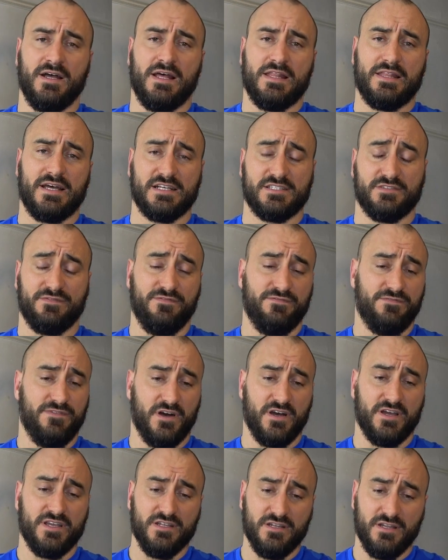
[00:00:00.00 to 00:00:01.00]
that's
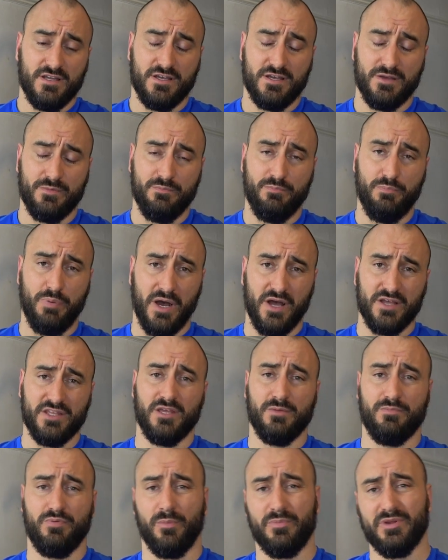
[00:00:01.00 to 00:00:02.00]
fine, but
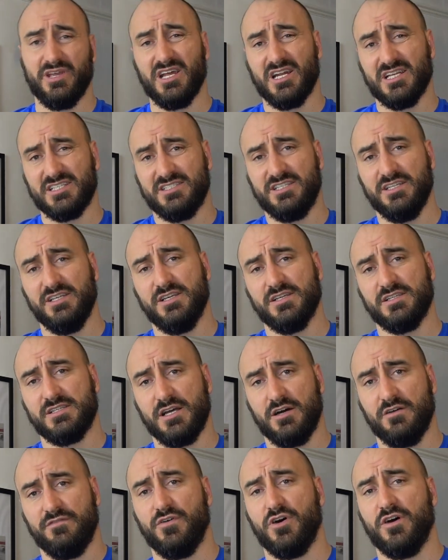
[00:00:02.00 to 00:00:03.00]
you're probably going to steer
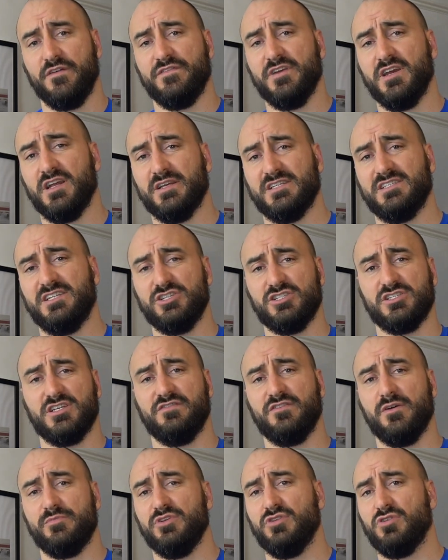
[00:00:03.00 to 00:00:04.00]
yourself off, you're going to stitch
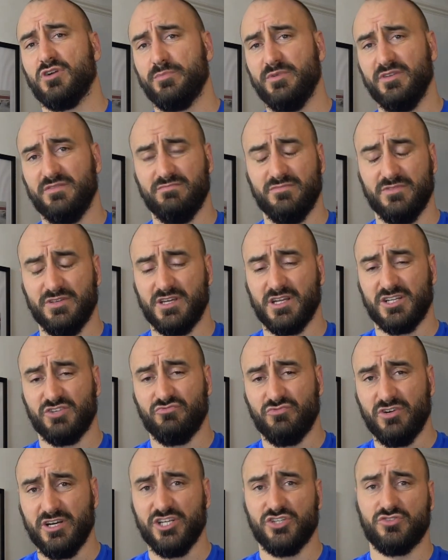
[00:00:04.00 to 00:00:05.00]
yourself up, you're going to
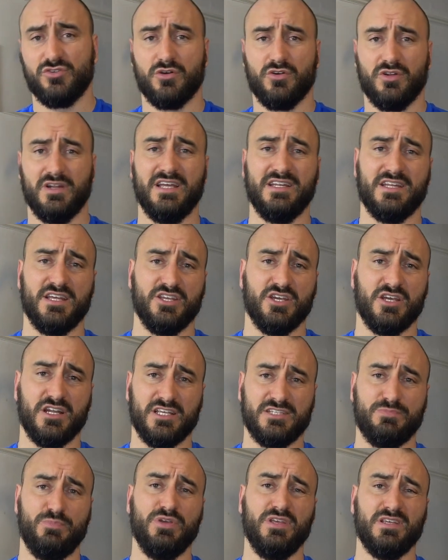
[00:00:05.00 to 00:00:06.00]
really struggle later, you're going
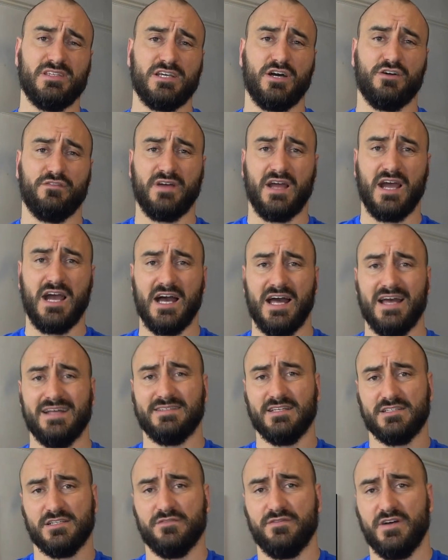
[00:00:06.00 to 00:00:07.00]
to put yourself at a
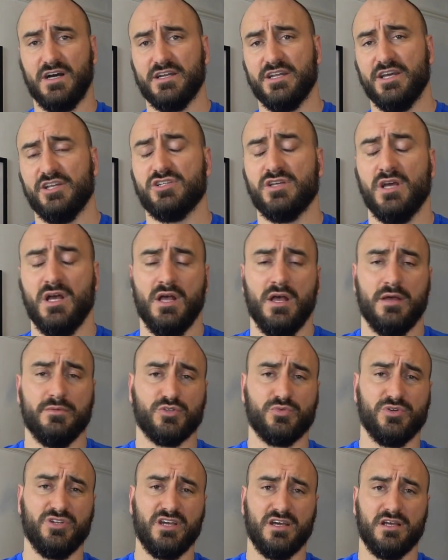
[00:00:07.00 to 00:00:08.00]
disadvantage.
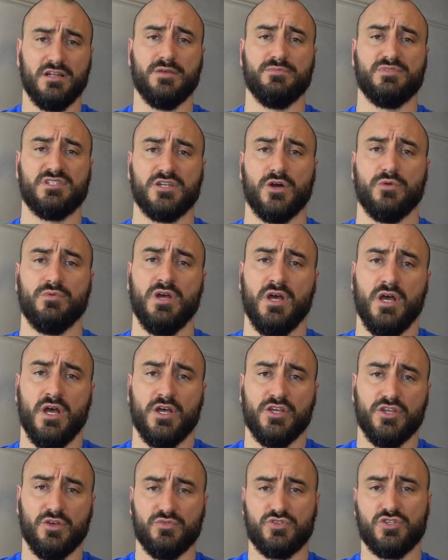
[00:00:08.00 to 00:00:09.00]
When you get to Limestone,
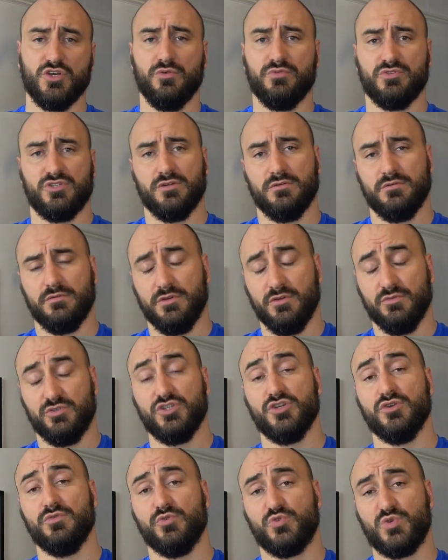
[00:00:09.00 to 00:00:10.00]
you
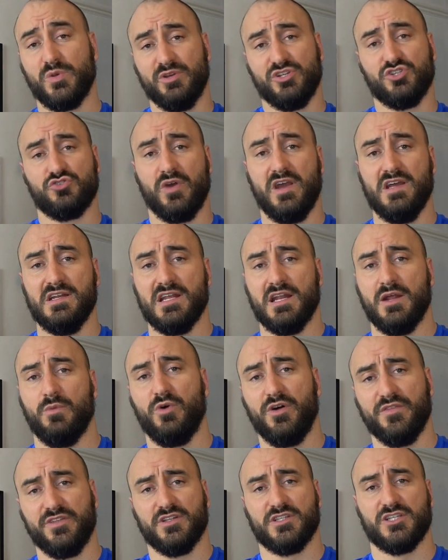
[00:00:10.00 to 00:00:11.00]
do swimming training, and
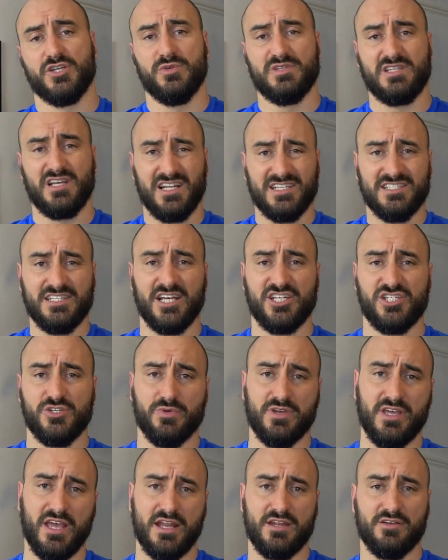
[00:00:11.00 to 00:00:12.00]
what they'll do is they'll assess you
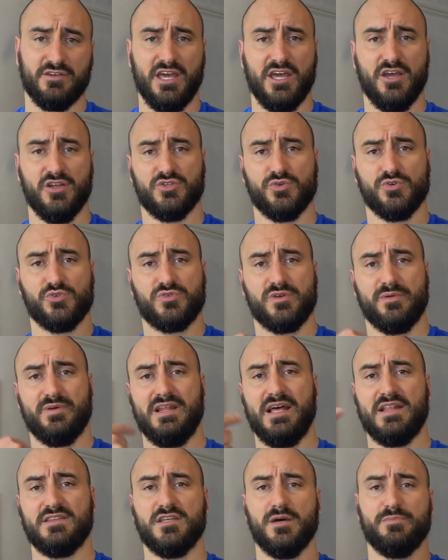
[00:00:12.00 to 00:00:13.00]
again, they'll get you to do a swimming
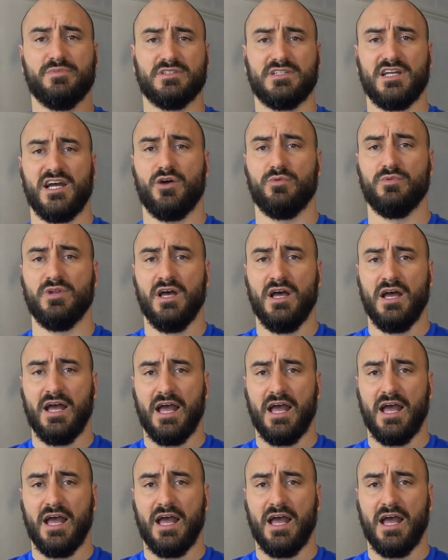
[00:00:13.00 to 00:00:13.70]
lengths up and down,